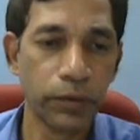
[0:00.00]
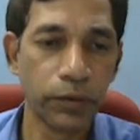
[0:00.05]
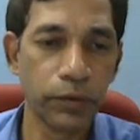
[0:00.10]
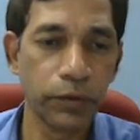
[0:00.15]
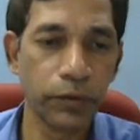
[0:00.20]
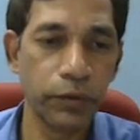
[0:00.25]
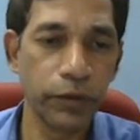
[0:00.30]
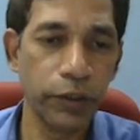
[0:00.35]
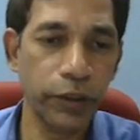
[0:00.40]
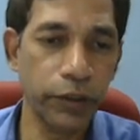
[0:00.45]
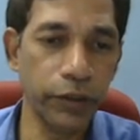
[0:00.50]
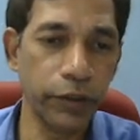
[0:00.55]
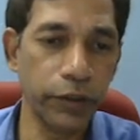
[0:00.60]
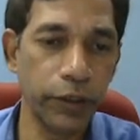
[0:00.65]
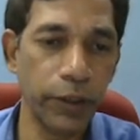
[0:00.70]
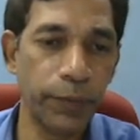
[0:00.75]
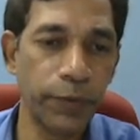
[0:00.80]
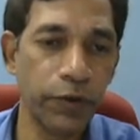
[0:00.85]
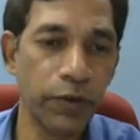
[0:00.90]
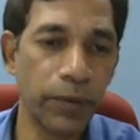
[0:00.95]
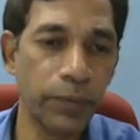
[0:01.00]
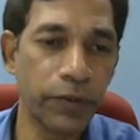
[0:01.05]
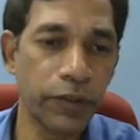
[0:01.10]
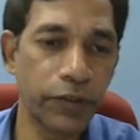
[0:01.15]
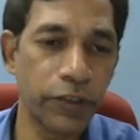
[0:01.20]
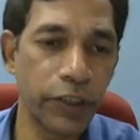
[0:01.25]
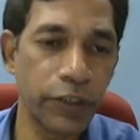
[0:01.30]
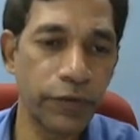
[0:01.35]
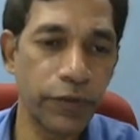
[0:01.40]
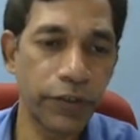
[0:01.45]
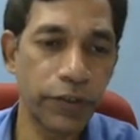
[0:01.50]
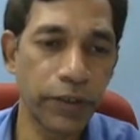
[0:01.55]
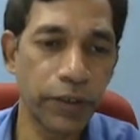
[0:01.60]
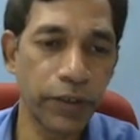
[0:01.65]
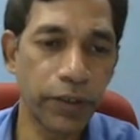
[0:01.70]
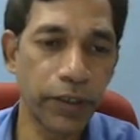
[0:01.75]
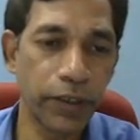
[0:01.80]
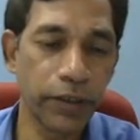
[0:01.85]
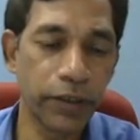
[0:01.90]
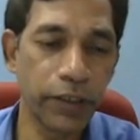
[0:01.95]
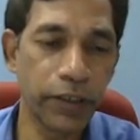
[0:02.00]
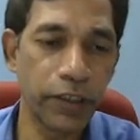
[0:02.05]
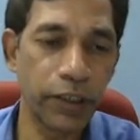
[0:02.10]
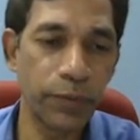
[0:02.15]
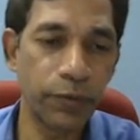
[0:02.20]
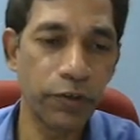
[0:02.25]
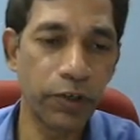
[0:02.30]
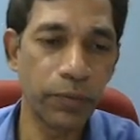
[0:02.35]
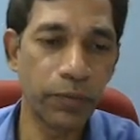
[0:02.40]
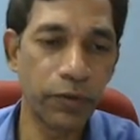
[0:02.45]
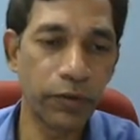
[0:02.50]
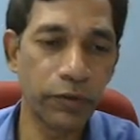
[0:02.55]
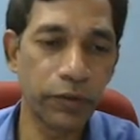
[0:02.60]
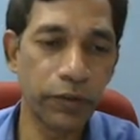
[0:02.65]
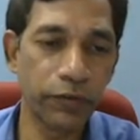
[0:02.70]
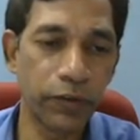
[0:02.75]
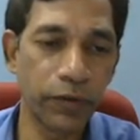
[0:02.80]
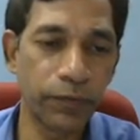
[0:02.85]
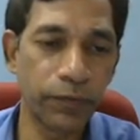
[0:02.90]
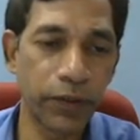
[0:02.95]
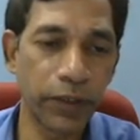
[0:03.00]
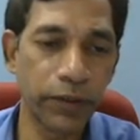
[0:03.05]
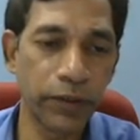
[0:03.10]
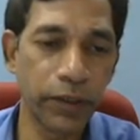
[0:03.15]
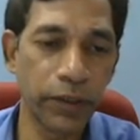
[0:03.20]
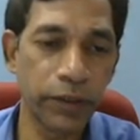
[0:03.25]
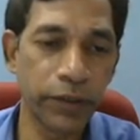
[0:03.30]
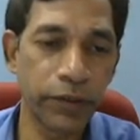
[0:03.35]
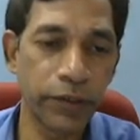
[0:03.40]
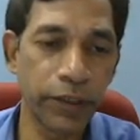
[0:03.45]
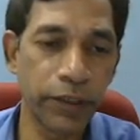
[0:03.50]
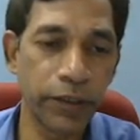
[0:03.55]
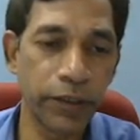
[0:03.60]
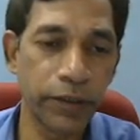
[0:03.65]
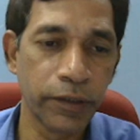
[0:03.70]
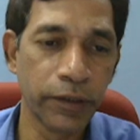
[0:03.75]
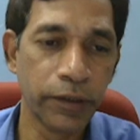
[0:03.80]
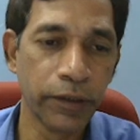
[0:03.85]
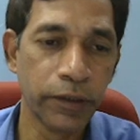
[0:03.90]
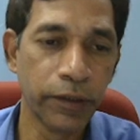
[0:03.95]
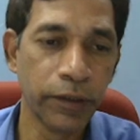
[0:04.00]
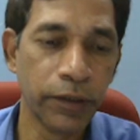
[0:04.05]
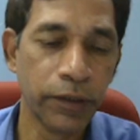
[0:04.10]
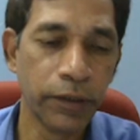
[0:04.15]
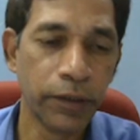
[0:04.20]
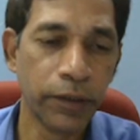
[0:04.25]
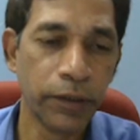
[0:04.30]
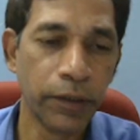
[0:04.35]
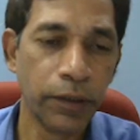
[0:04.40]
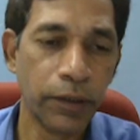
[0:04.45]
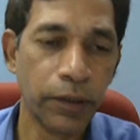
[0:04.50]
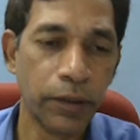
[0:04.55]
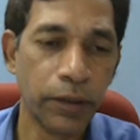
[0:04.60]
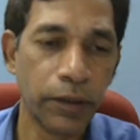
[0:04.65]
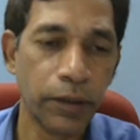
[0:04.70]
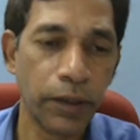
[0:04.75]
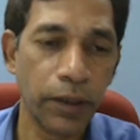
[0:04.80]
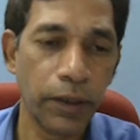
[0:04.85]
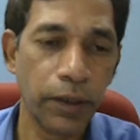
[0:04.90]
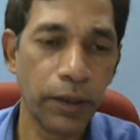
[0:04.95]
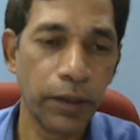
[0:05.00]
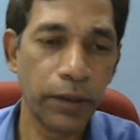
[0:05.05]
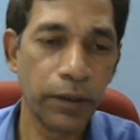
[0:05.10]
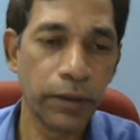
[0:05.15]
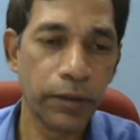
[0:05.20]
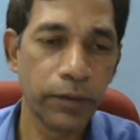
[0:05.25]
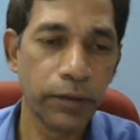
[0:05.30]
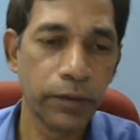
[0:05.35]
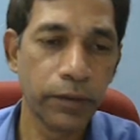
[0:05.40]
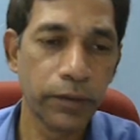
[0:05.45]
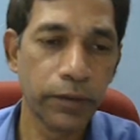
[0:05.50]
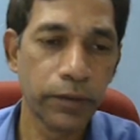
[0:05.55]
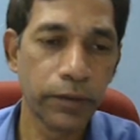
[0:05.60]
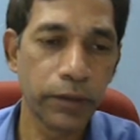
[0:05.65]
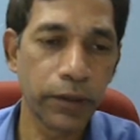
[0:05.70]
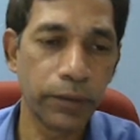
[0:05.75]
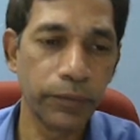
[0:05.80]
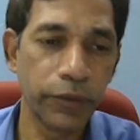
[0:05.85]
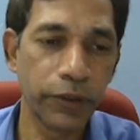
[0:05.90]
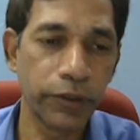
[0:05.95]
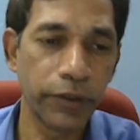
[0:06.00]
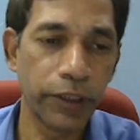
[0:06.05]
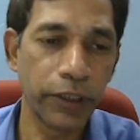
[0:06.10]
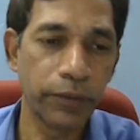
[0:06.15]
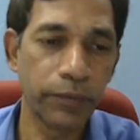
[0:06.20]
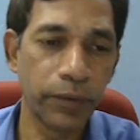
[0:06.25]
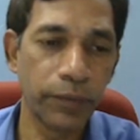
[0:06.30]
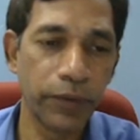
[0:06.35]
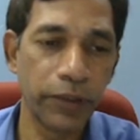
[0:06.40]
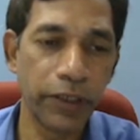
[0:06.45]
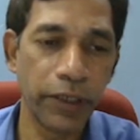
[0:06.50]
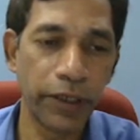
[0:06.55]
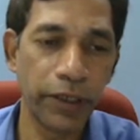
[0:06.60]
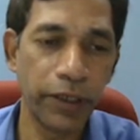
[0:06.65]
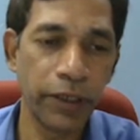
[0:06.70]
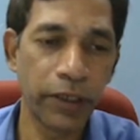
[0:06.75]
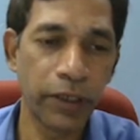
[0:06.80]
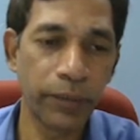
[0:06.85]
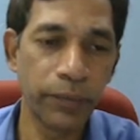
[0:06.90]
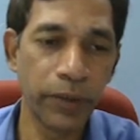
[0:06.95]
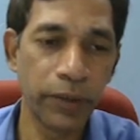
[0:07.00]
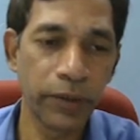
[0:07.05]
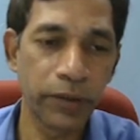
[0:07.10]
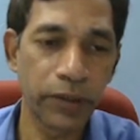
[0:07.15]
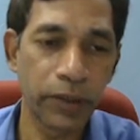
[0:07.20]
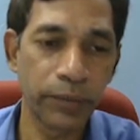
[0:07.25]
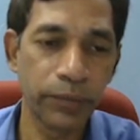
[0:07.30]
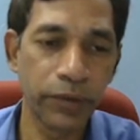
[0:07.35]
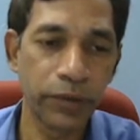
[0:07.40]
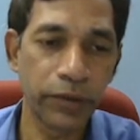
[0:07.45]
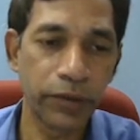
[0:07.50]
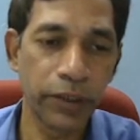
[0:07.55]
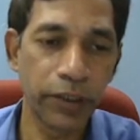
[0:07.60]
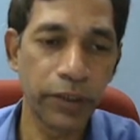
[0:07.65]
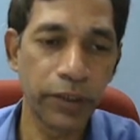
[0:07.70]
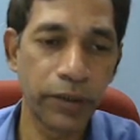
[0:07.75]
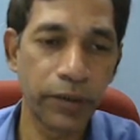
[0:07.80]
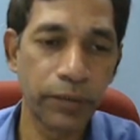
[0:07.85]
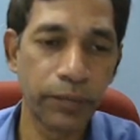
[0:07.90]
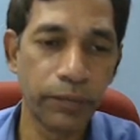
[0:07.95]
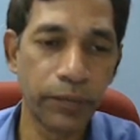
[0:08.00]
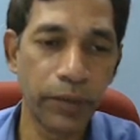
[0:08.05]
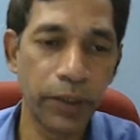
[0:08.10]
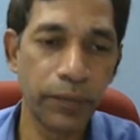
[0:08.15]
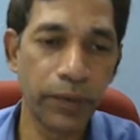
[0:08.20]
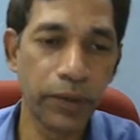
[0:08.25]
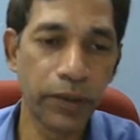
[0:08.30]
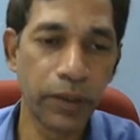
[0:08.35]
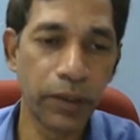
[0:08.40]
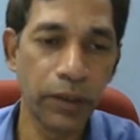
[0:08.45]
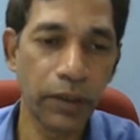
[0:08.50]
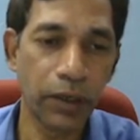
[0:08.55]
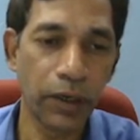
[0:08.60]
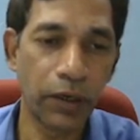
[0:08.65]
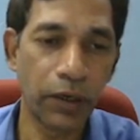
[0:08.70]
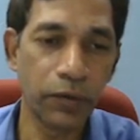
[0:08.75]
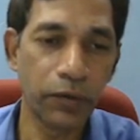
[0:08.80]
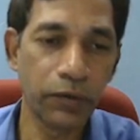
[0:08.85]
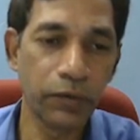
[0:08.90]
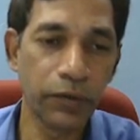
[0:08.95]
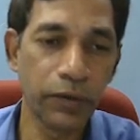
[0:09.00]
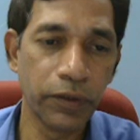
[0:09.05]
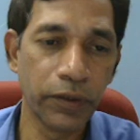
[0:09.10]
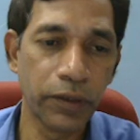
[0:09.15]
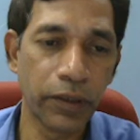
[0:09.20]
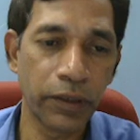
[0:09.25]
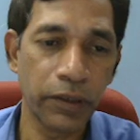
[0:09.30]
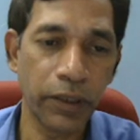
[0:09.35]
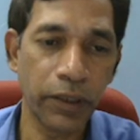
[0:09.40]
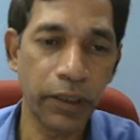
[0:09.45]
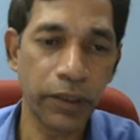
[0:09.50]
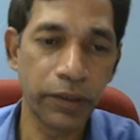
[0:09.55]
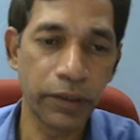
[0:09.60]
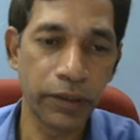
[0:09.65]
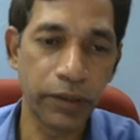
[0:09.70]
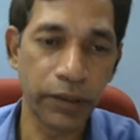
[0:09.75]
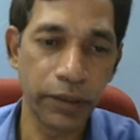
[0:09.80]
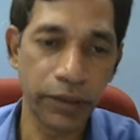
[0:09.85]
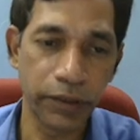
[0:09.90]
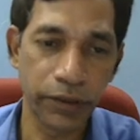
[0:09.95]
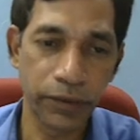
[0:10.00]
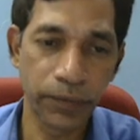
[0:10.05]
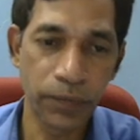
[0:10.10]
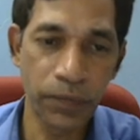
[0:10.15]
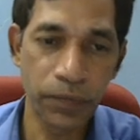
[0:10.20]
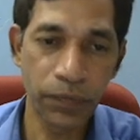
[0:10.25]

So if you have the situation like this, if you have more than one final state, and some state may be the incoming, some state may be the outgoing or exit edge.